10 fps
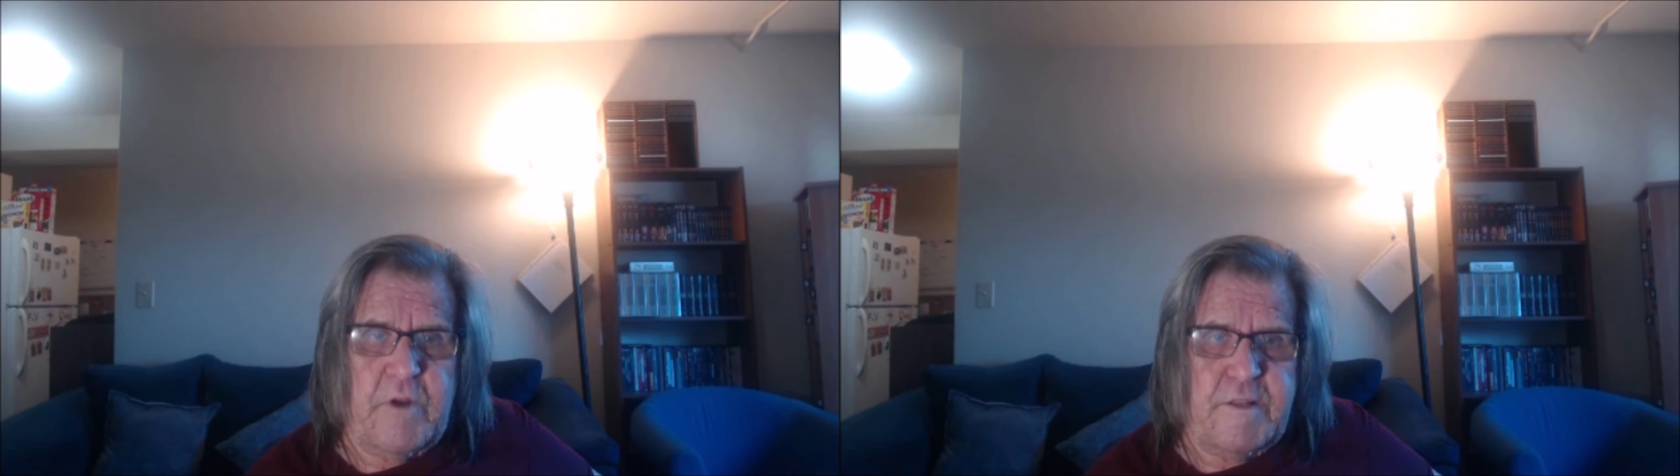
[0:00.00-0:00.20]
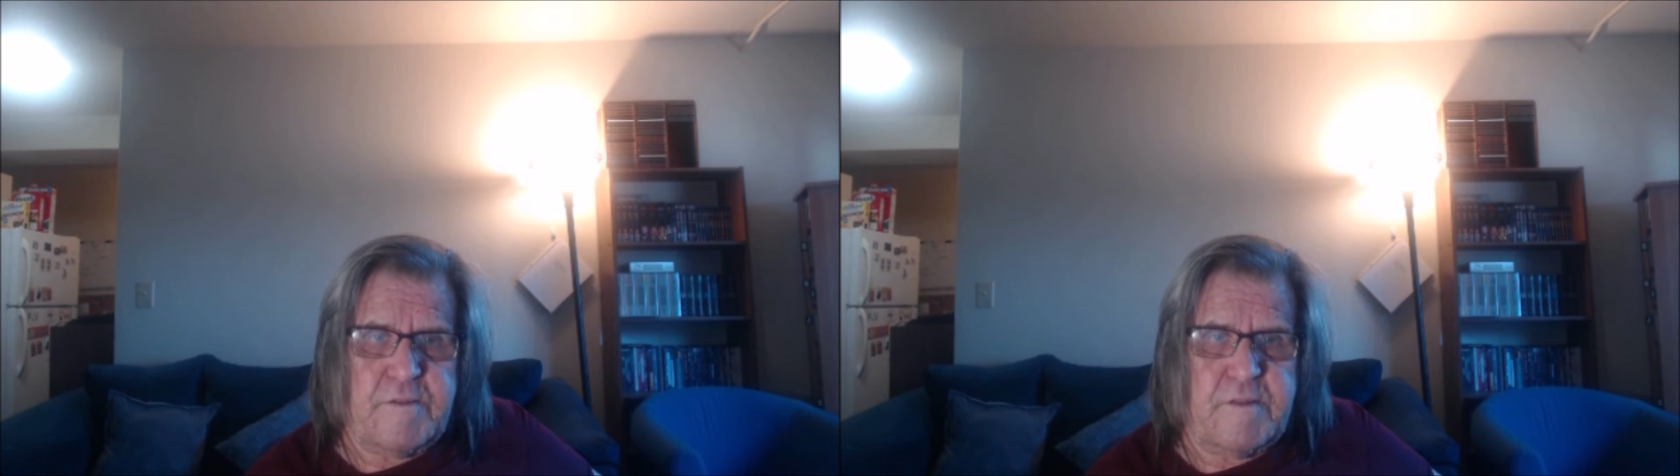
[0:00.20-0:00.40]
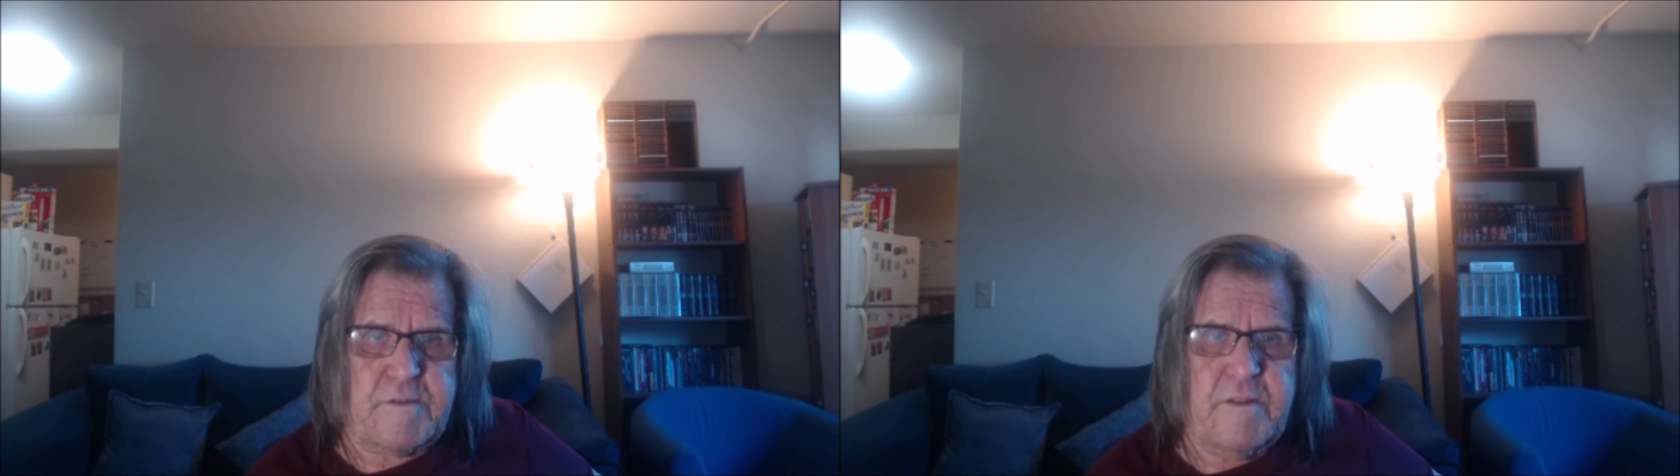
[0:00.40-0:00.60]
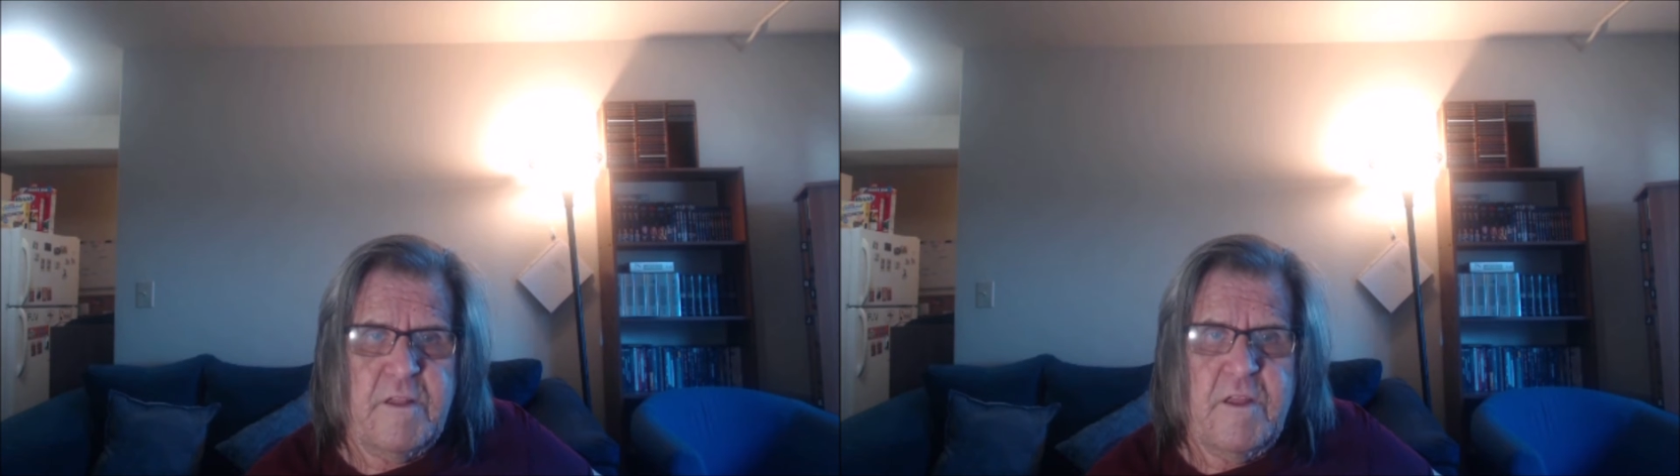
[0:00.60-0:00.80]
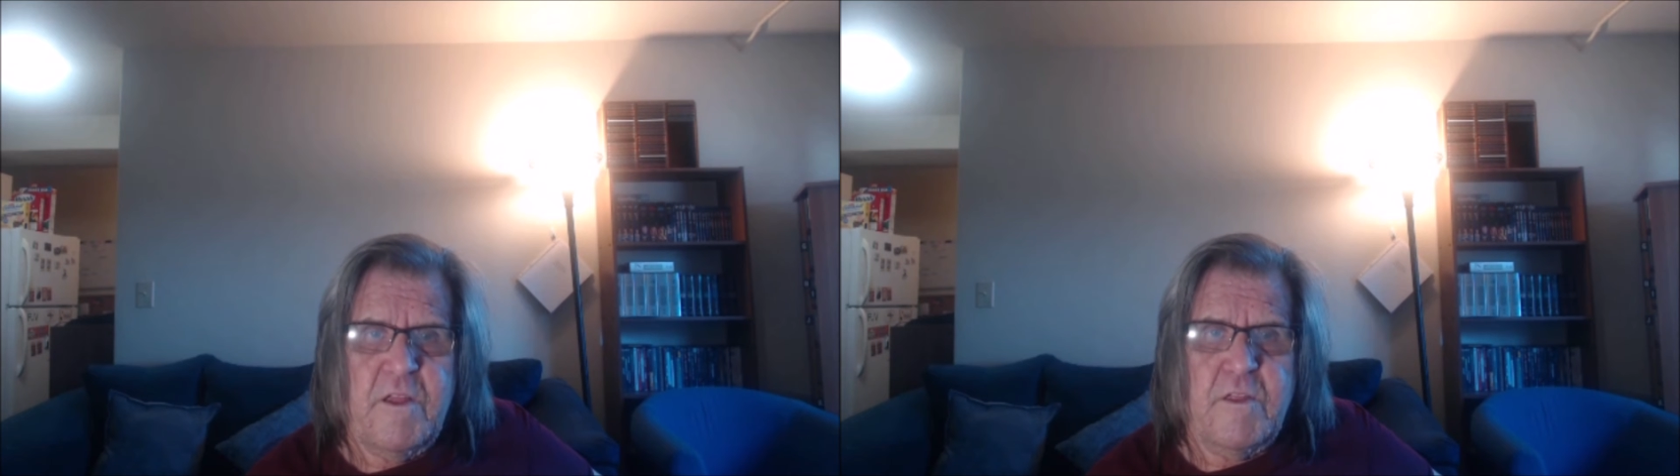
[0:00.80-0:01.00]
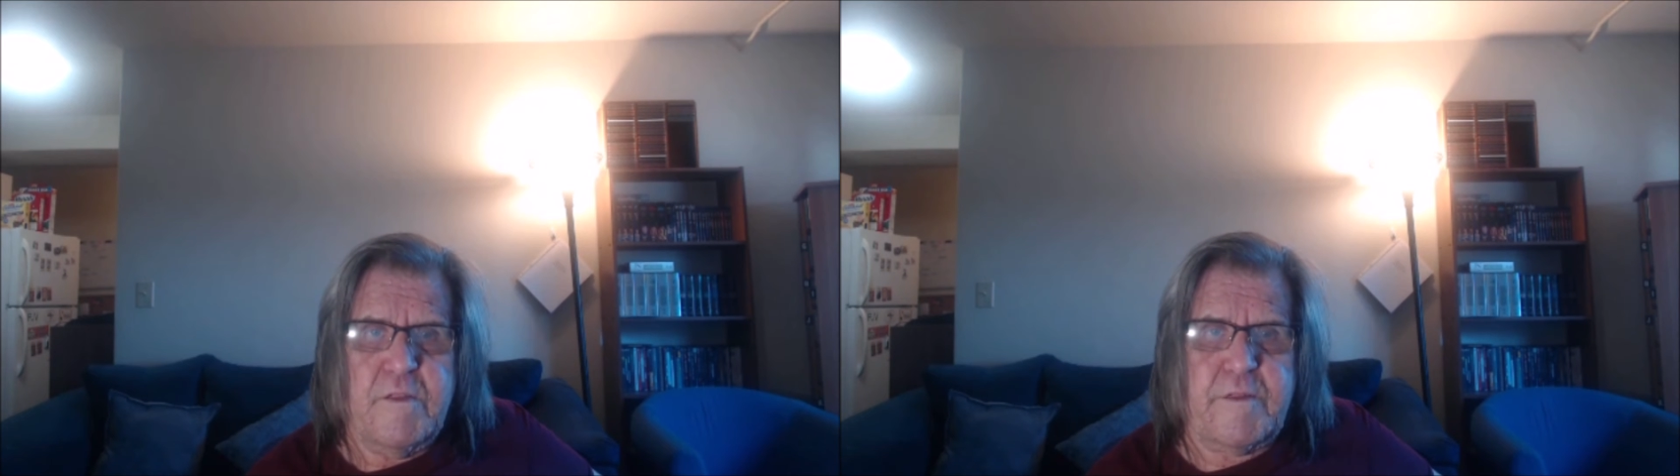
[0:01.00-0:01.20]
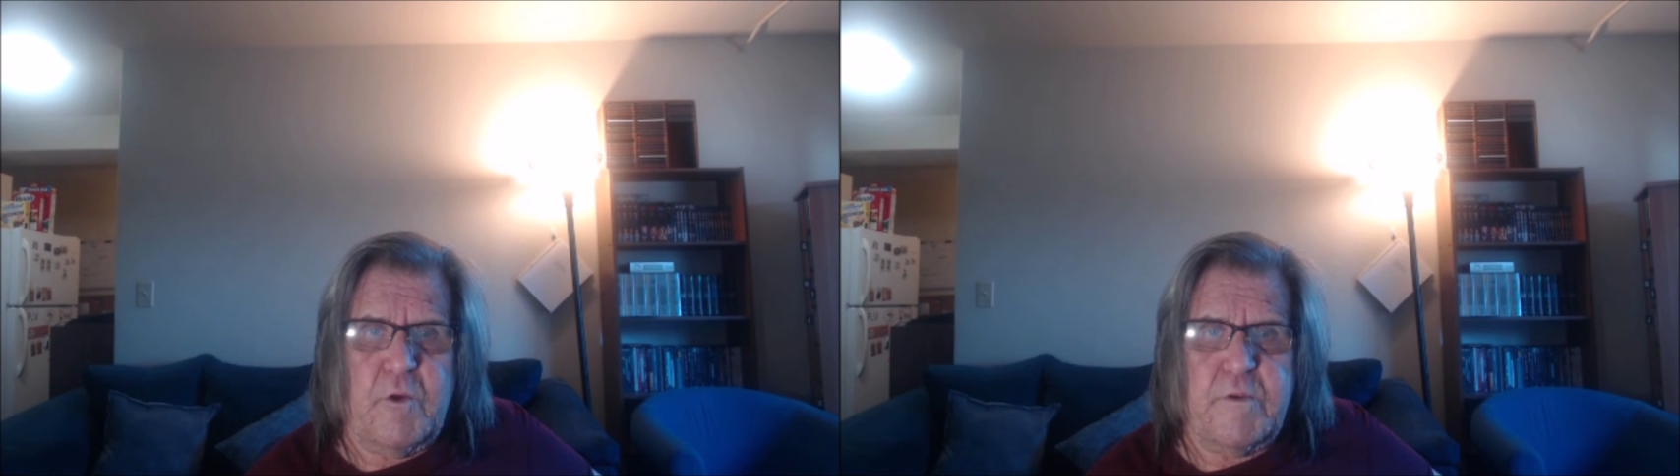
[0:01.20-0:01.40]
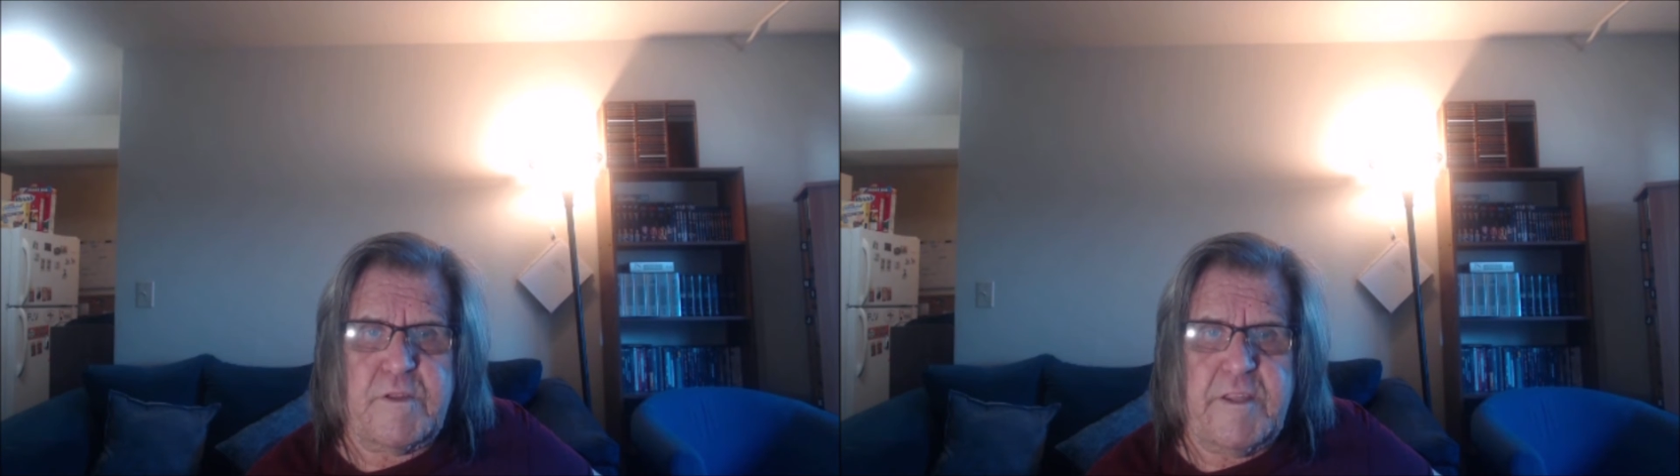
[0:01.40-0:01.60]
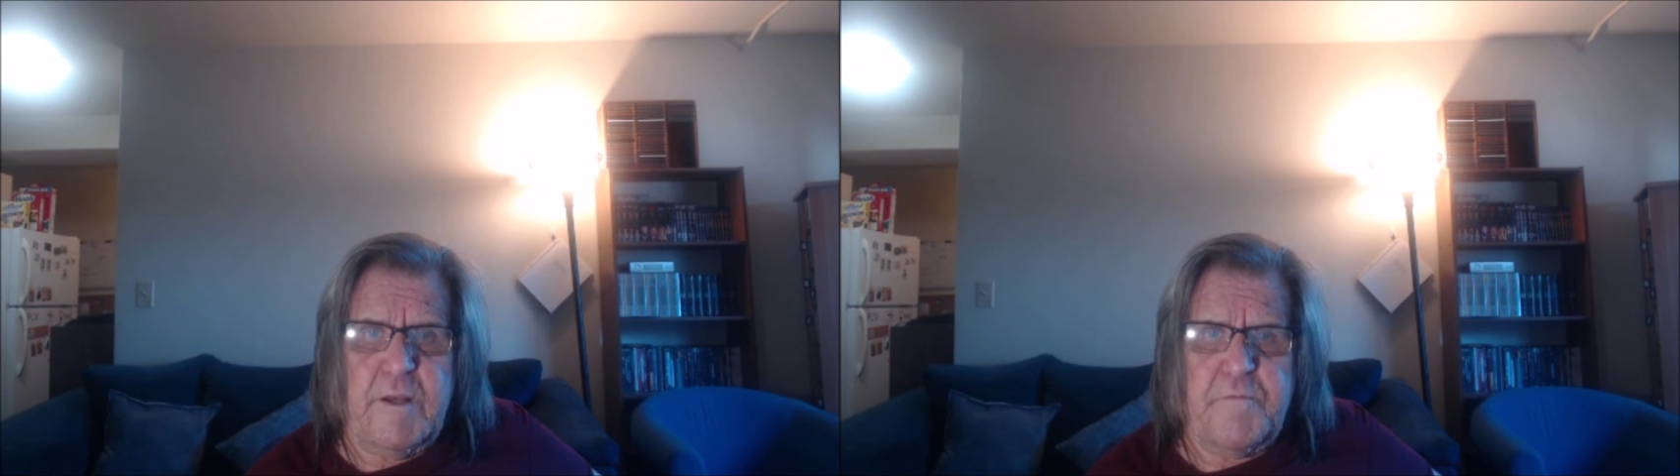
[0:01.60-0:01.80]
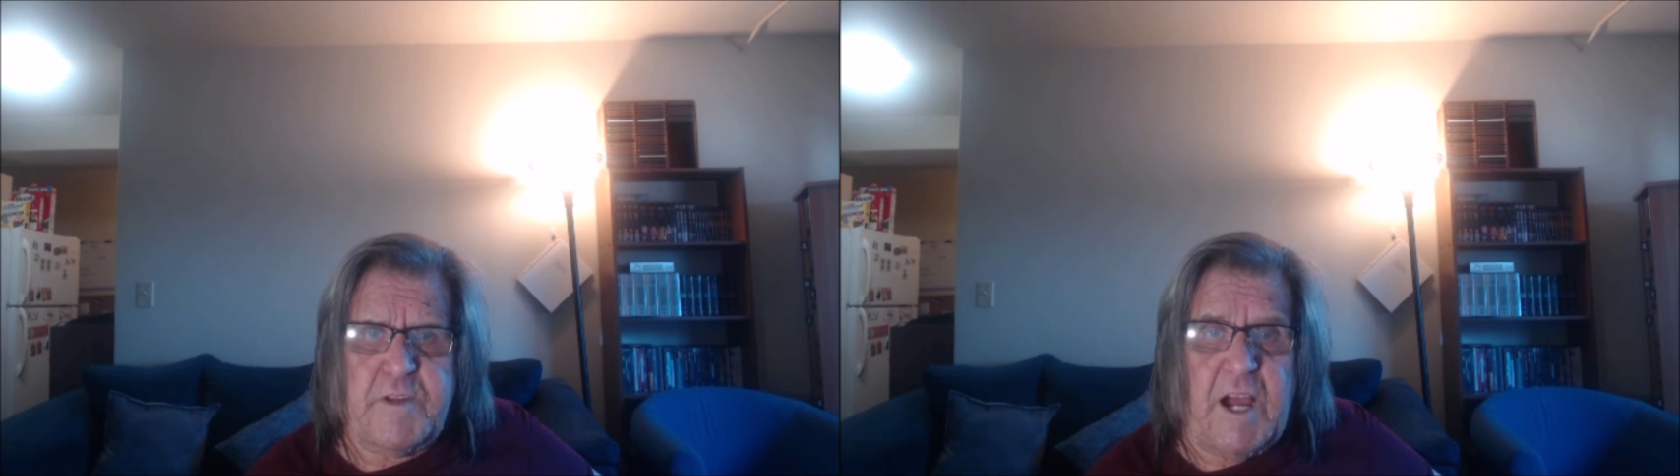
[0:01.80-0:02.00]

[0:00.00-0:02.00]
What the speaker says: raises. So instead of